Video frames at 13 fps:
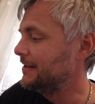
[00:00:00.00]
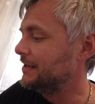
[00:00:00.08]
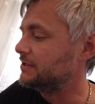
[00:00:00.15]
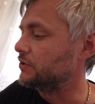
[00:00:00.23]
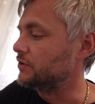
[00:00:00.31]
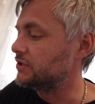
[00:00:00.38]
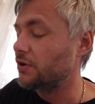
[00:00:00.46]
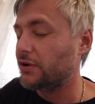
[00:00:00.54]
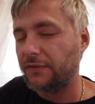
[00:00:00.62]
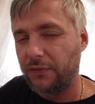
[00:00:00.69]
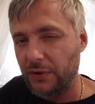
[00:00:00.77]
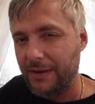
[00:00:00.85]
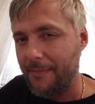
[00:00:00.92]
So it's not
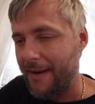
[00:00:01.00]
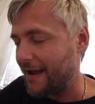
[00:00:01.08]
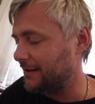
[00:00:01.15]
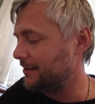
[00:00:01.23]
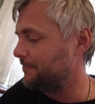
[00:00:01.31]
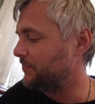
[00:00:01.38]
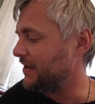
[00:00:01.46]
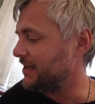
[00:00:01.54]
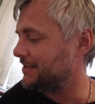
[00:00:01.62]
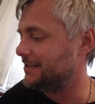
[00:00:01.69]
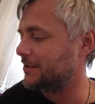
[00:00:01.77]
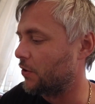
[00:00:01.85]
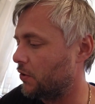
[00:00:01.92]
fully matte,
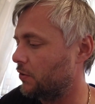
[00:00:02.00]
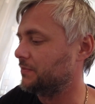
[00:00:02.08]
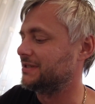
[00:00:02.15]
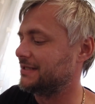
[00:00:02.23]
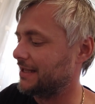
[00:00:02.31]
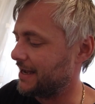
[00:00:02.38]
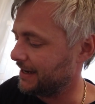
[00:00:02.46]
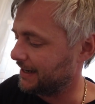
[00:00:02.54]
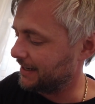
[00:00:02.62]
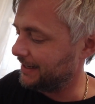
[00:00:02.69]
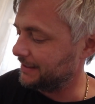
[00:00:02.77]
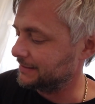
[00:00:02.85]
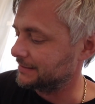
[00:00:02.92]
it's almost like a
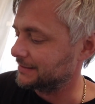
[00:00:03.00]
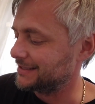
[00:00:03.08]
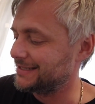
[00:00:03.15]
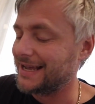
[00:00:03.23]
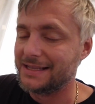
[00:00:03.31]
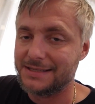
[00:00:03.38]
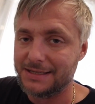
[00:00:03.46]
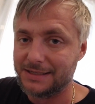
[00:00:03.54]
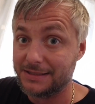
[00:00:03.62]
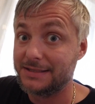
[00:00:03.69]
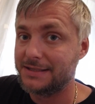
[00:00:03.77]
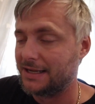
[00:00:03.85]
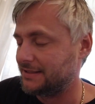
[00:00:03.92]
little satin
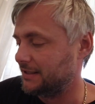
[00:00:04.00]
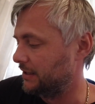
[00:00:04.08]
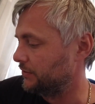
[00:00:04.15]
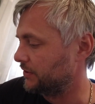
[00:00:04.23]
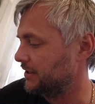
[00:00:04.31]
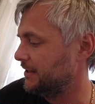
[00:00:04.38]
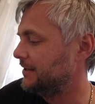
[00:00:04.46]
look.